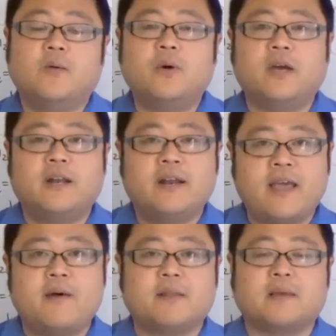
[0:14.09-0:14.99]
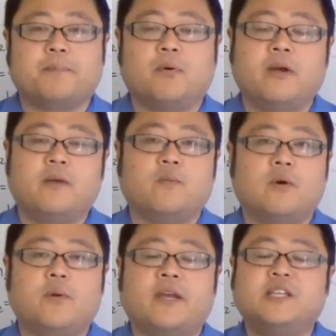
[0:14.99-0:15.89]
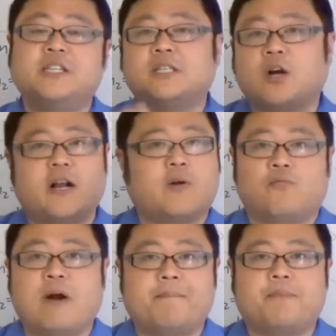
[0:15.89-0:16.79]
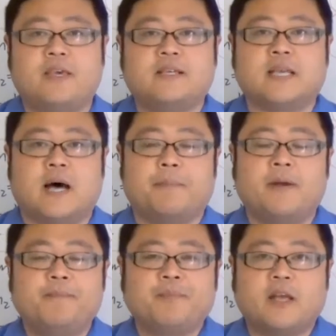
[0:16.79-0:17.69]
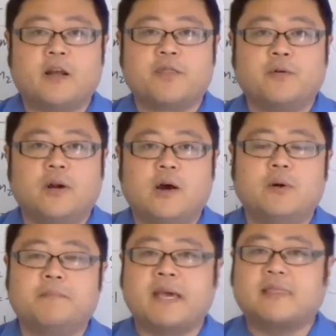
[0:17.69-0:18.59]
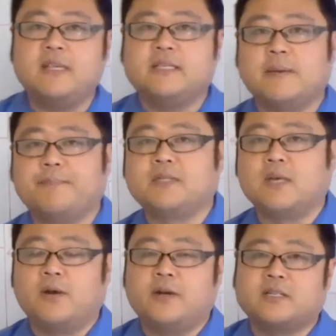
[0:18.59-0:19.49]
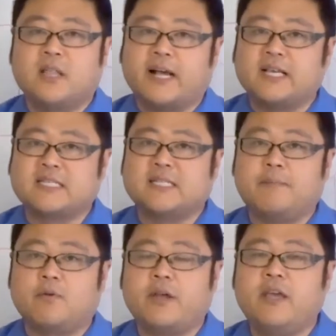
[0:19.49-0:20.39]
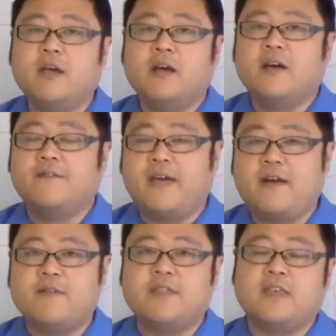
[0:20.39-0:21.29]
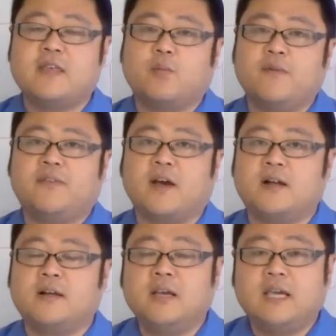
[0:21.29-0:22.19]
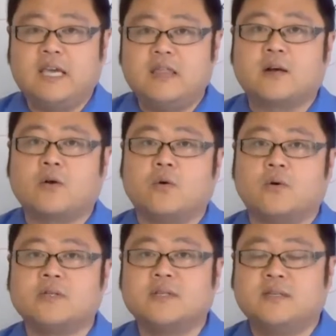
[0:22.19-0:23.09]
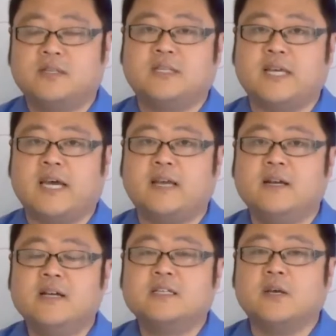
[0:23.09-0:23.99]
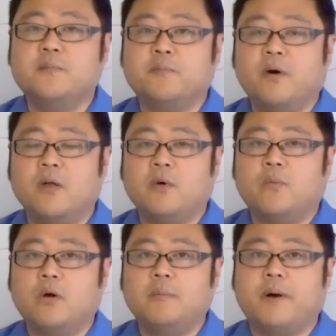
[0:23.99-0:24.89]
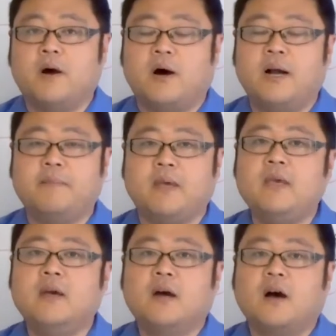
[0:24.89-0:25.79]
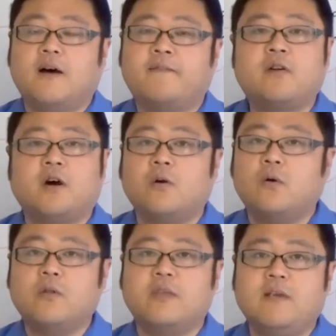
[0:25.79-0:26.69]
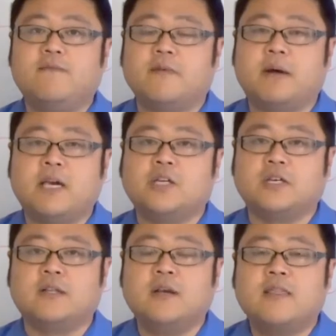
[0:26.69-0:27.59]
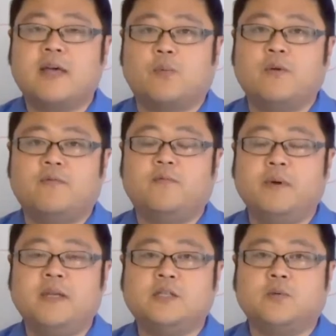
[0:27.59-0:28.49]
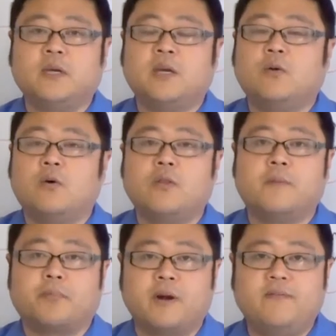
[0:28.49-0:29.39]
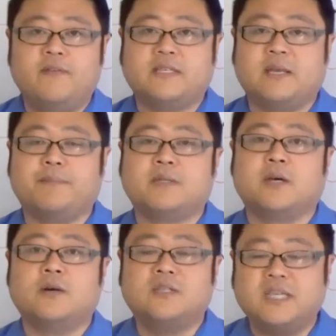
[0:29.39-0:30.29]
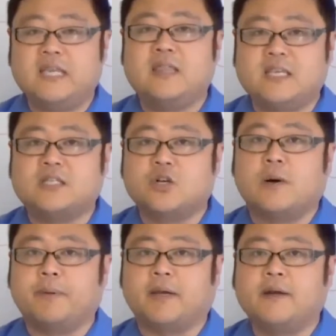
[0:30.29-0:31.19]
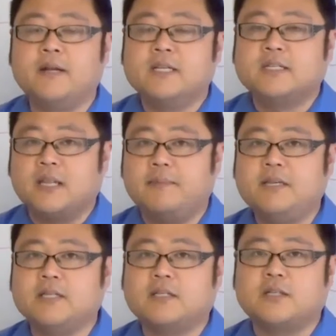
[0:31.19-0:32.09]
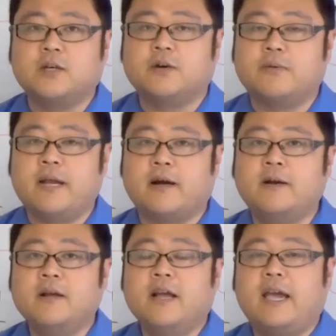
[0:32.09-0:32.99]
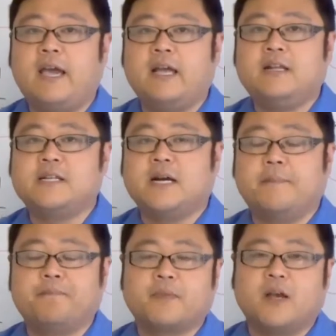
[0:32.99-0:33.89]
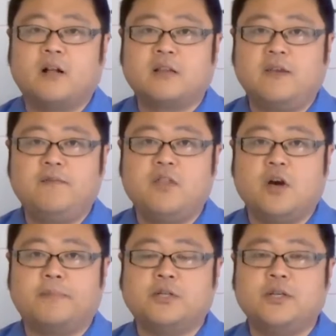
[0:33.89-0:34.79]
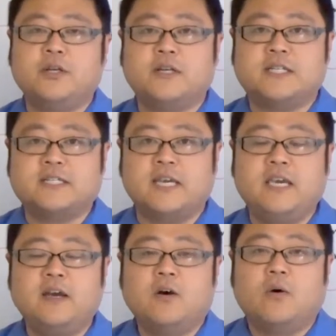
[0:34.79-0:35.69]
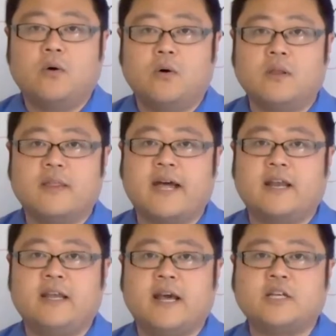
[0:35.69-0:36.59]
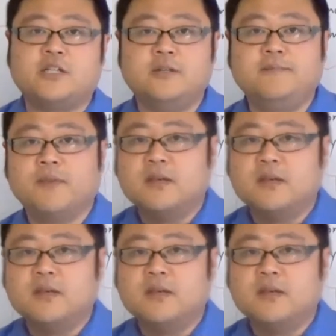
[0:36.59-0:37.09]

We are now at the point where we can just kind of wrap things up, and I thought I would make this episode as like a summary of everything that we've done in the course to date. So on the wall behind me, I've got all the information that we've been doing in all the previous episodes in this topic. So let me just turn around and I'll give you the opportunity to see all of that in action.